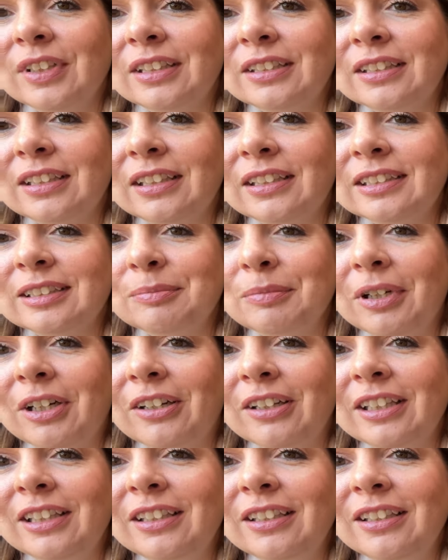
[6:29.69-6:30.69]
So there's
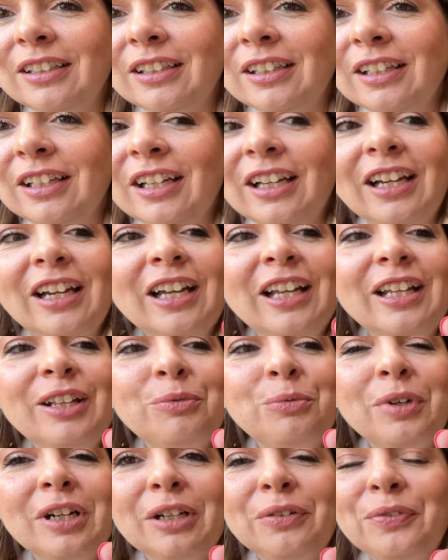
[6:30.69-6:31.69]
mine.
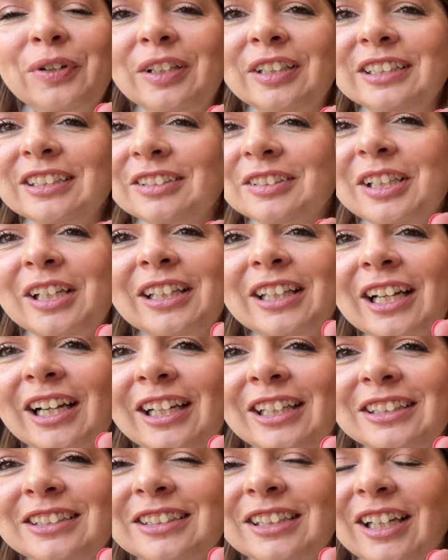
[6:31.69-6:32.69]
When I found this, I was like,
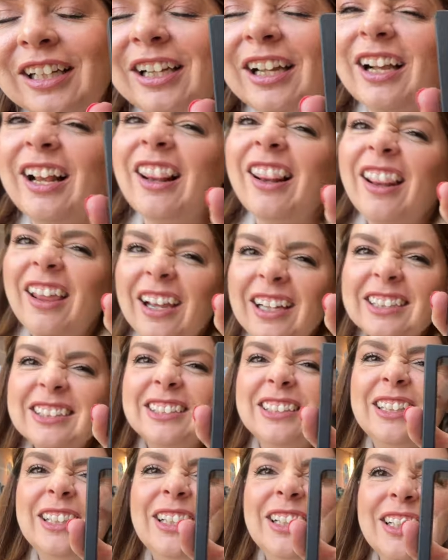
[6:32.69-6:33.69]
that is like a
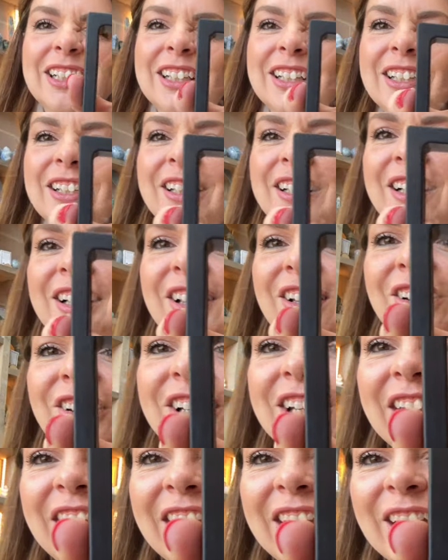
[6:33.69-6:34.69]
classic
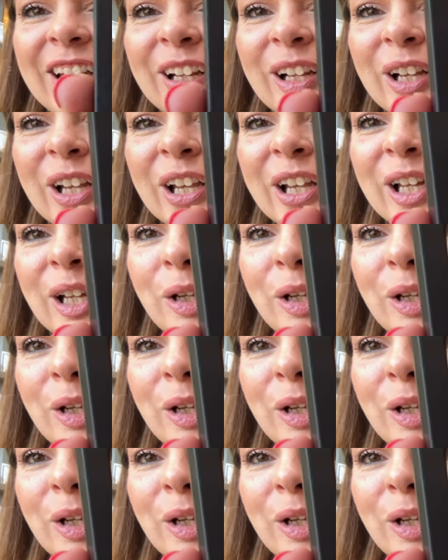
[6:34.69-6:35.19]
looking